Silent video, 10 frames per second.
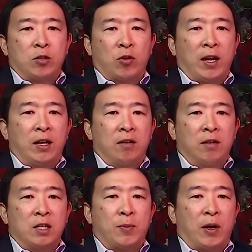train
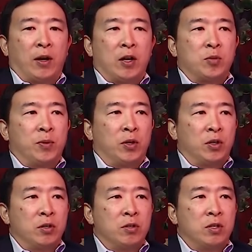aspiring
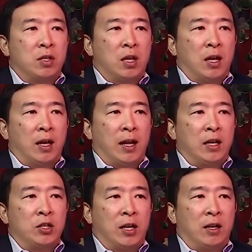entrepreneurs uh, and
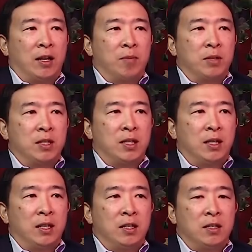channel them to
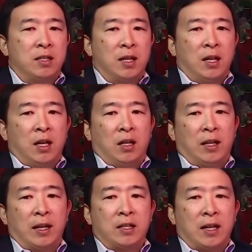cities
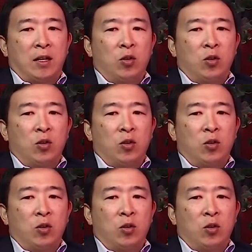like St.